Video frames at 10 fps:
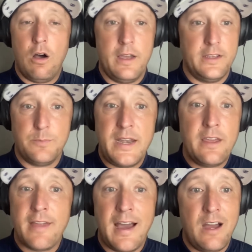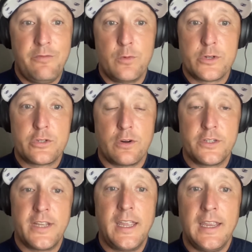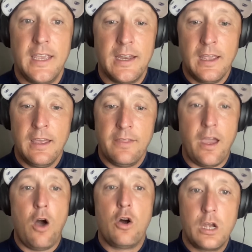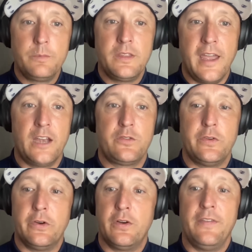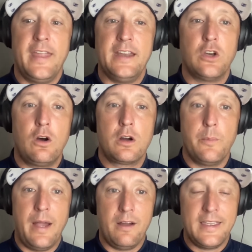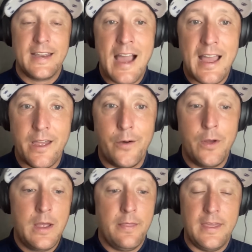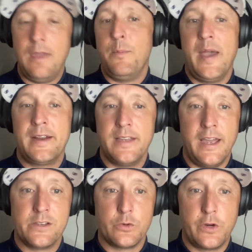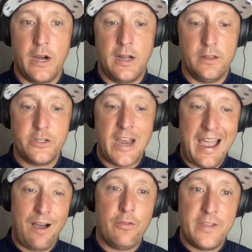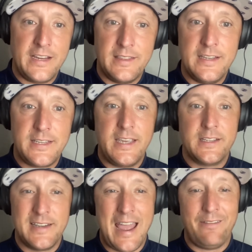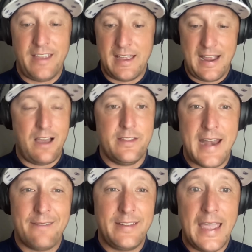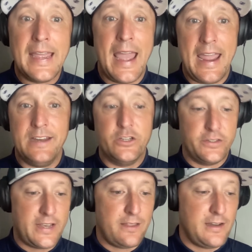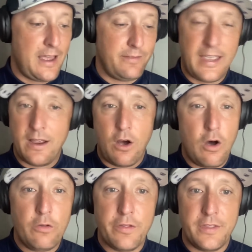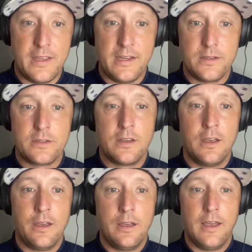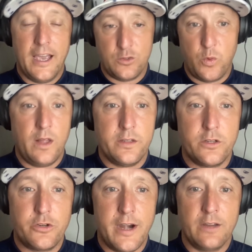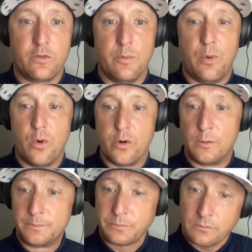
as many of the high 4 stars as they can get. They all come to Nashville and they talk about NIL, the impact it has on college, how these kids navigate it, how they navigate agents, how they navigate all the things, as well as the transfer portal.